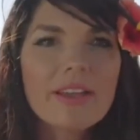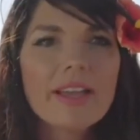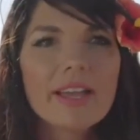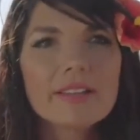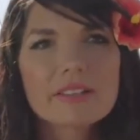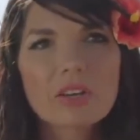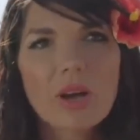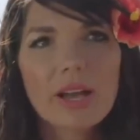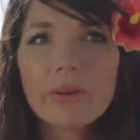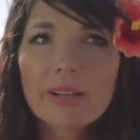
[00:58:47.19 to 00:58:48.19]
And so I
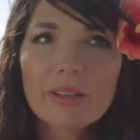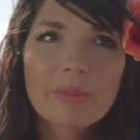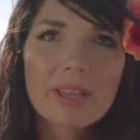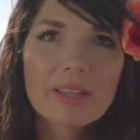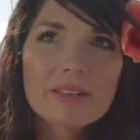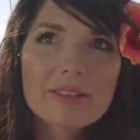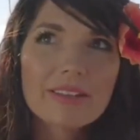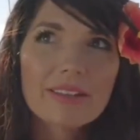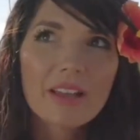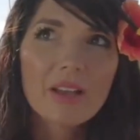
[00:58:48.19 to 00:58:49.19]
recommend
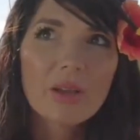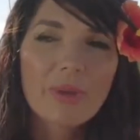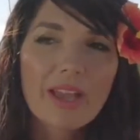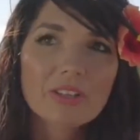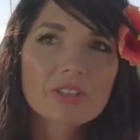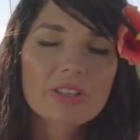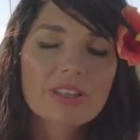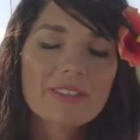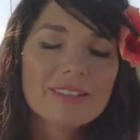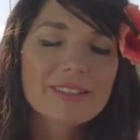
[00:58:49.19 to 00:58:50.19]
um, actually that
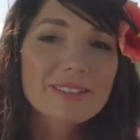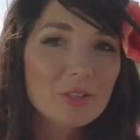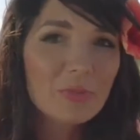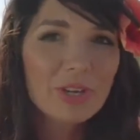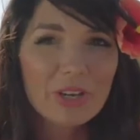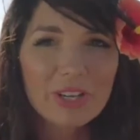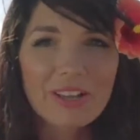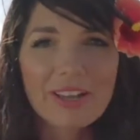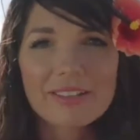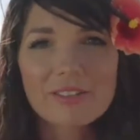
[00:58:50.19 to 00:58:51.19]
they still
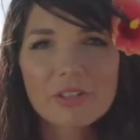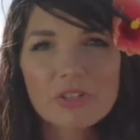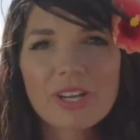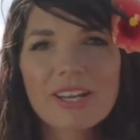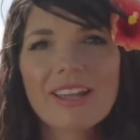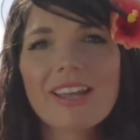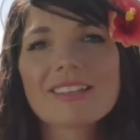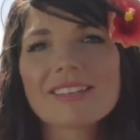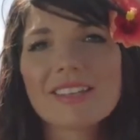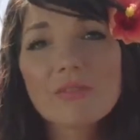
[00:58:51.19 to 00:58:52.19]
periodize their training as
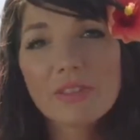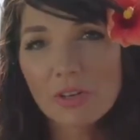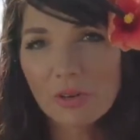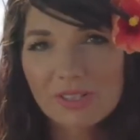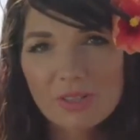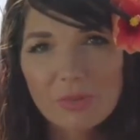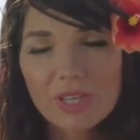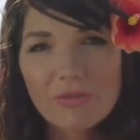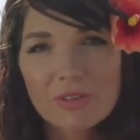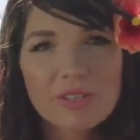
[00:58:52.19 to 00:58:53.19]
if they're going to peak
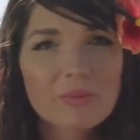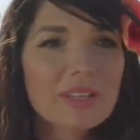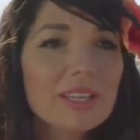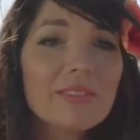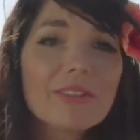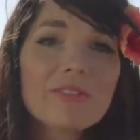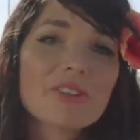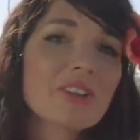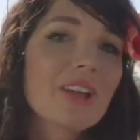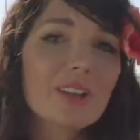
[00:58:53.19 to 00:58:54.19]
for something, even if they're
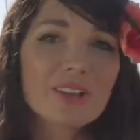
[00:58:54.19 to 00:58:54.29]
not.